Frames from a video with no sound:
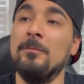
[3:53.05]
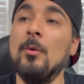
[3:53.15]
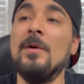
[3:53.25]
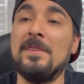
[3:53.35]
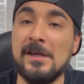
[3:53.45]
but
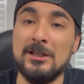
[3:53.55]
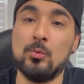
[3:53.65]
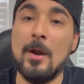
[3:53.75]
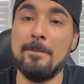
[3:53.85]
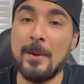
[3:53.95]
when things
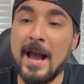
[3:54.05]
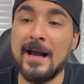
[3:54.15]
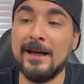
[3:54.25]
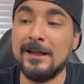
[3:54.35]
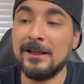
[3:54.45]
went
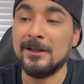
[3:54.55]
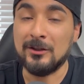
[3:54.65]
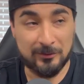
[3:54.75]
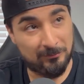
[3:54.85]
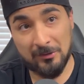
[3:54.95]
bad,
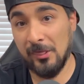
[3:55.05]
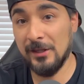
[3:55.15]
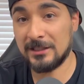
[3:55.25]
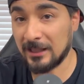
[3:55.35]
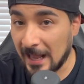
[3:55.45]

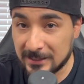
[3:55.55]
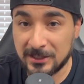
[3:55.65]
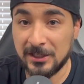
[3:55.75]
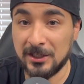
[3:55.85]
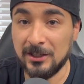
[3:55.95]
this
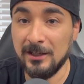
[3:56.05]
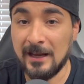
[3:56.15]
last year,